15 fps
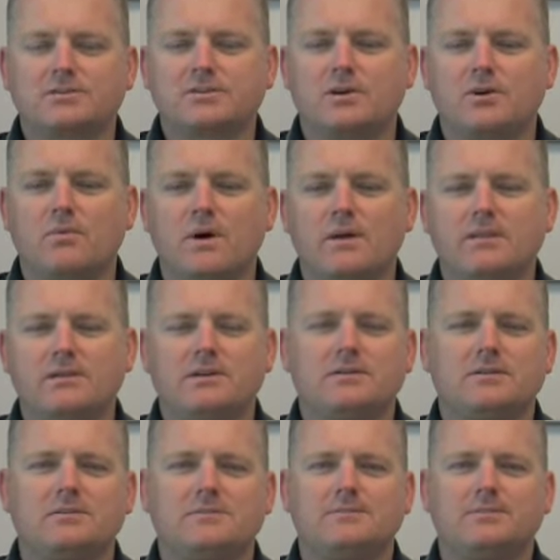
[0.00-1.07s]
So whether
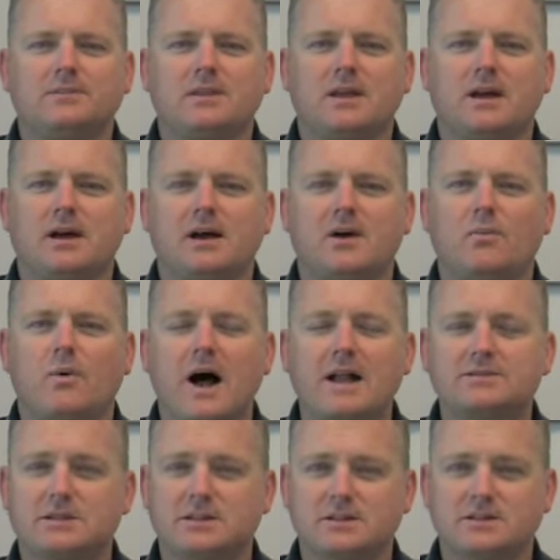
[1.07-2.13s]
you're
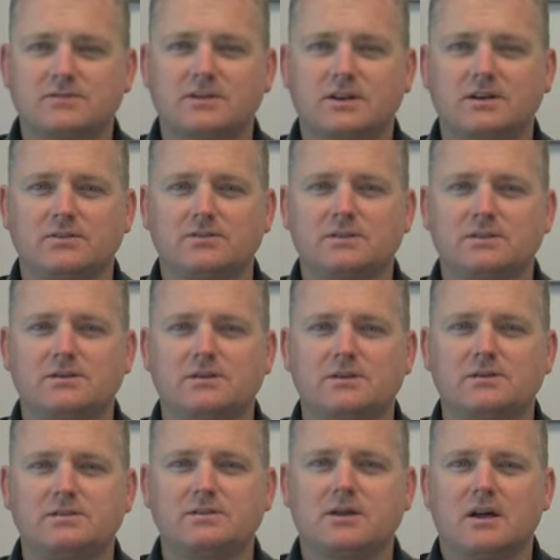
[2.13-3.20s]
watching this video
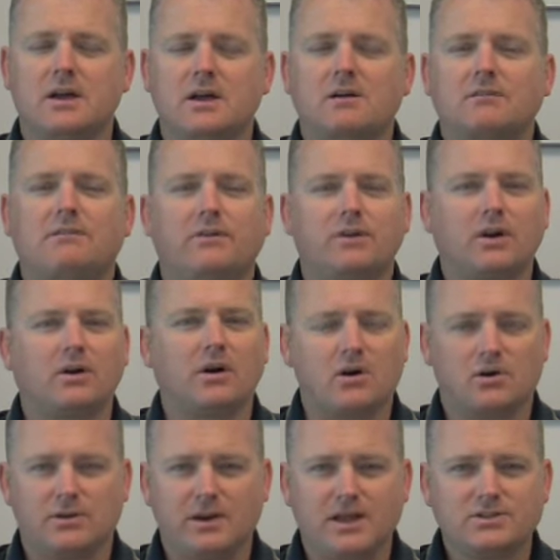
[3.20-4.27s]
series for your
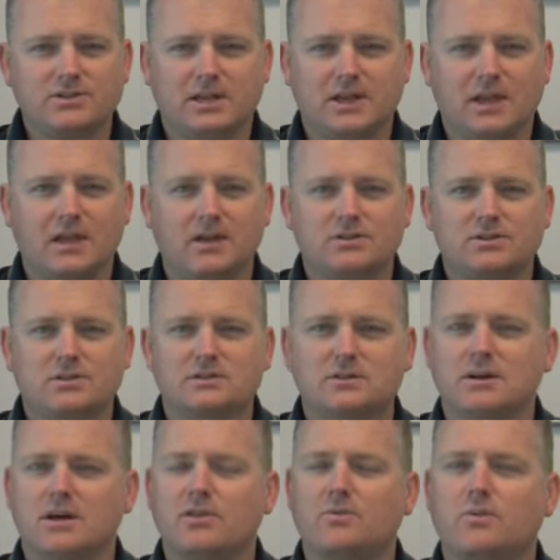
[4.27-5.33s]
own education,
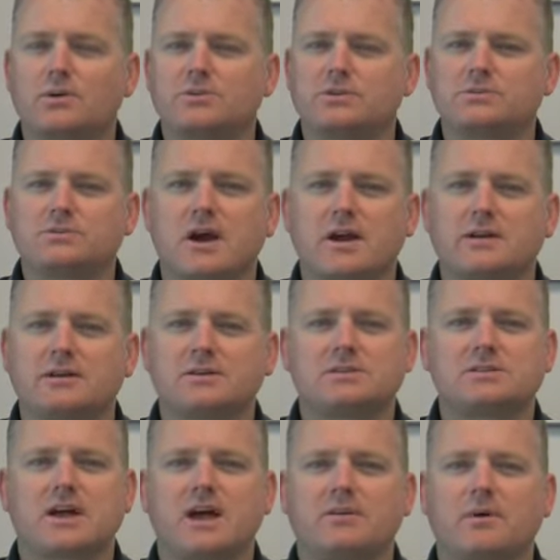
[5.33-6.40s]
in other words, you're trying to
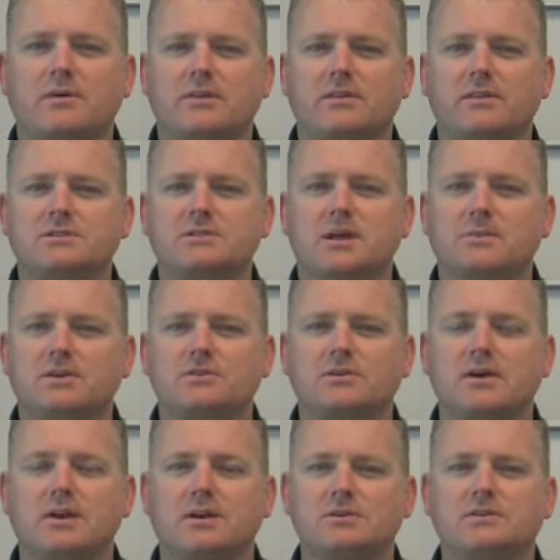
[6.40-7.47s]
decide whether this type of
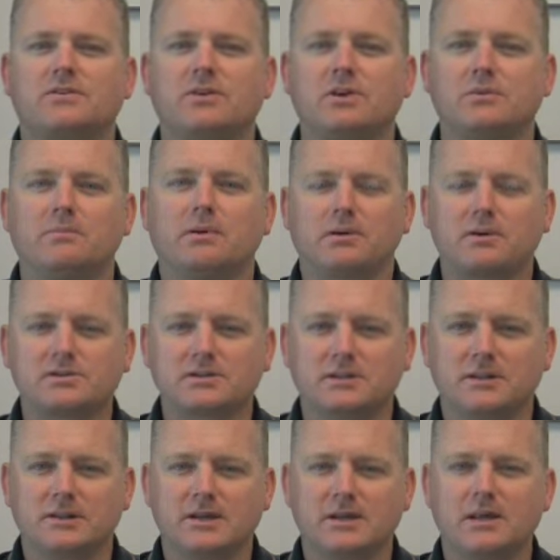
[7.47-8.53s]
training is for you
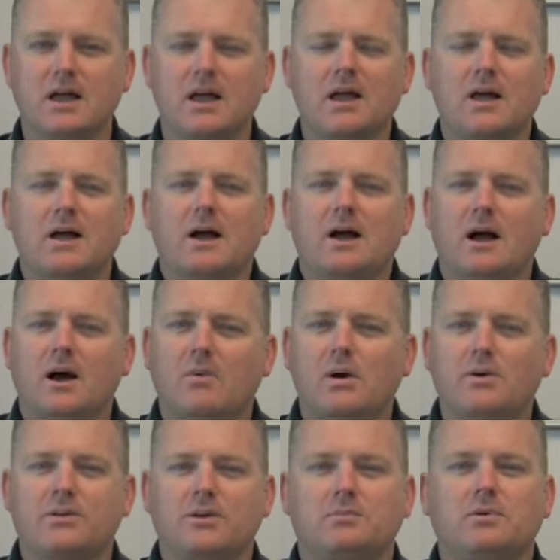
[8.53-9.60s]
personally,
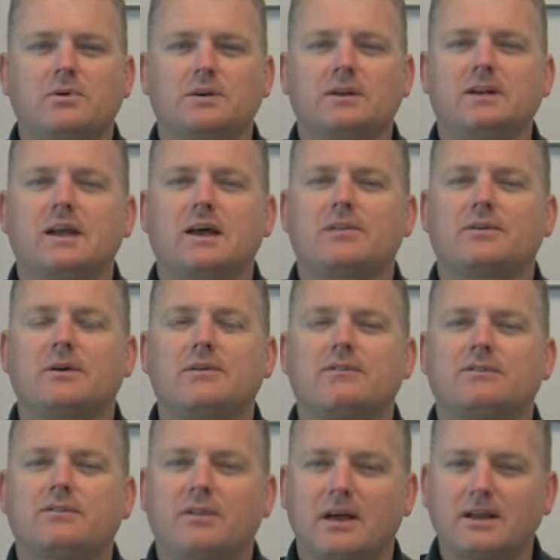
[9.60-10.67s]
whether you're putting together a
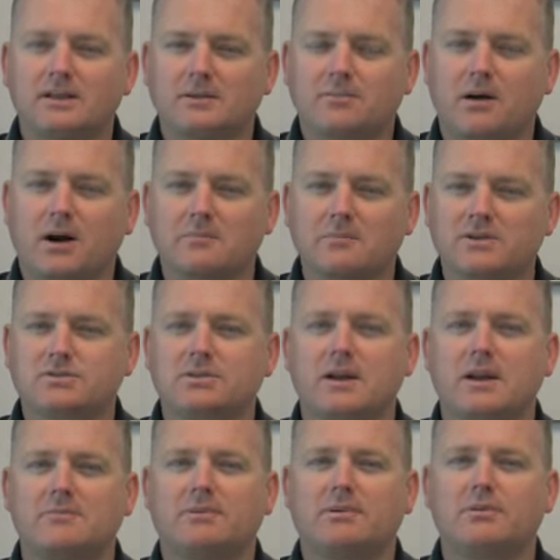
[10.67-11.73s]
flight department
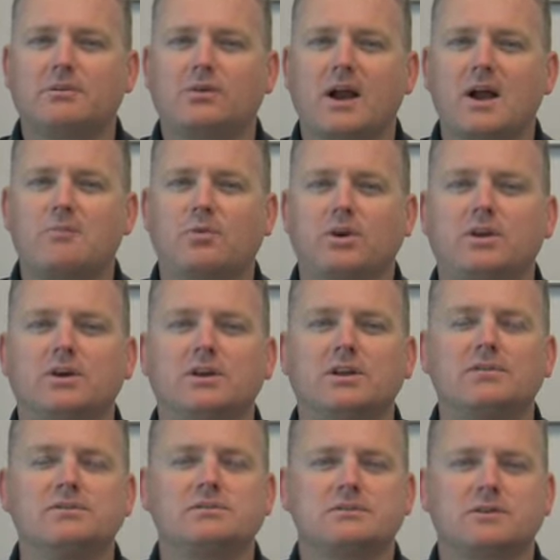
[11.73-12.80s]
training program where you're going to
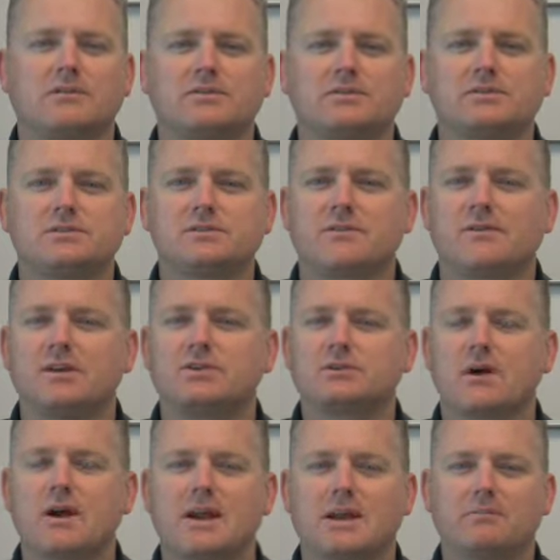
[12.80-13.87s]
use services of a
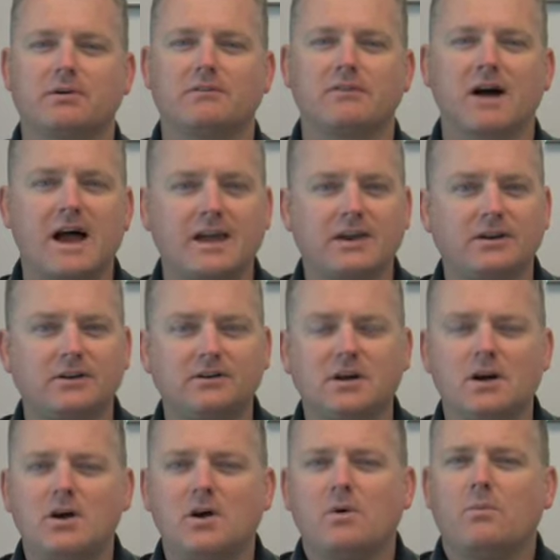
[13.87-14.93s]
training provider,
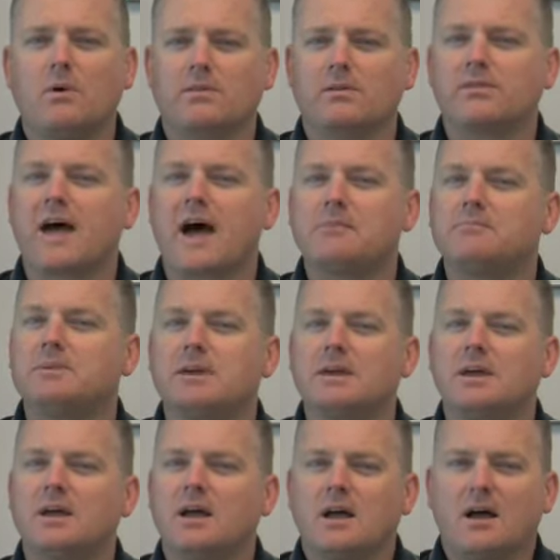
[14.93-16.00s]
whether that
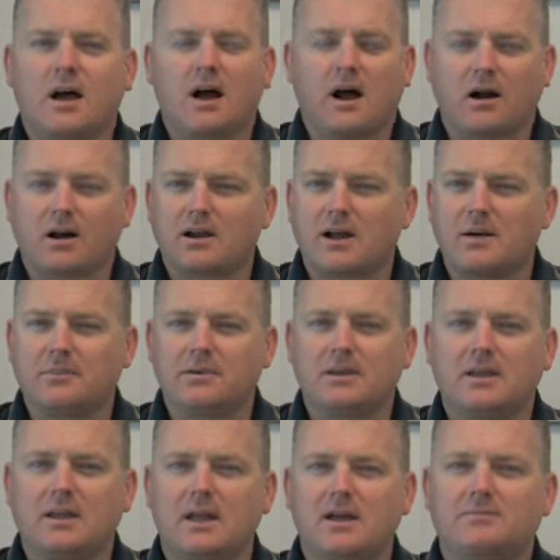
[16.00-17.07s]
be our
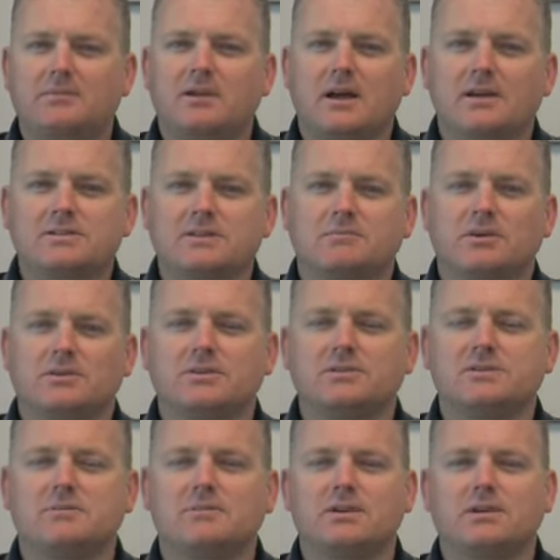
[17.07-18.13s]
company, APS
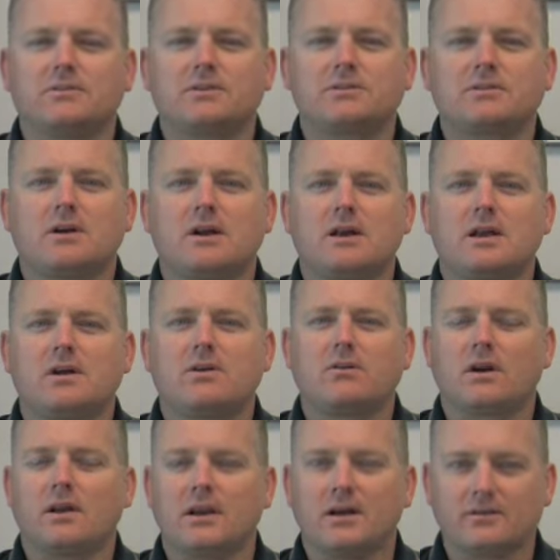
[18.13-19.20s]
Emergency Maneuver Training,
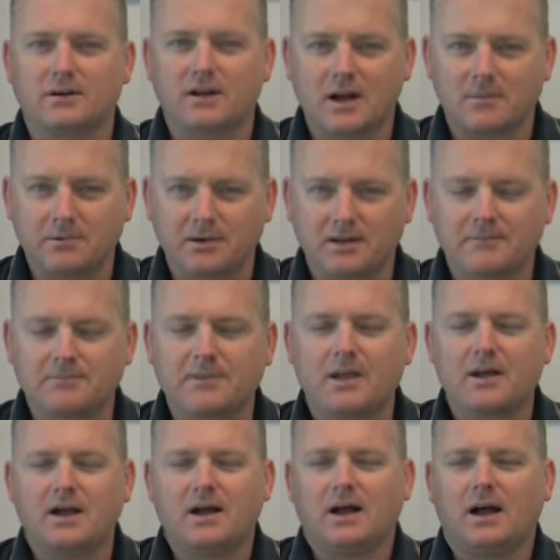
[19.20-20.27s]
or another company,
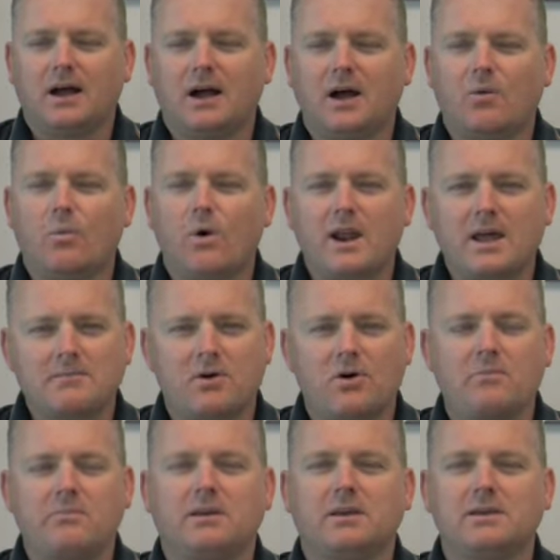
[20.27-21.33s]
what I'm
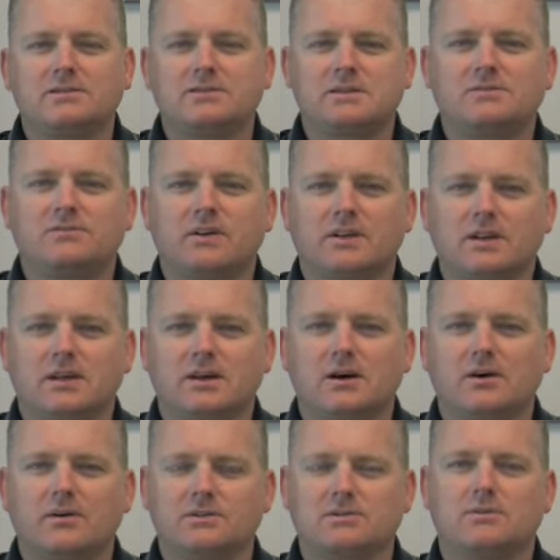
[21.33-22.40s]
hoping is this
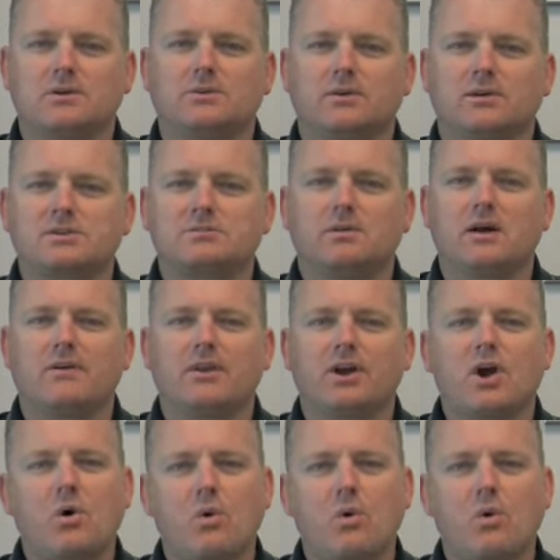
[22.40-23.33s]
video is going to explain the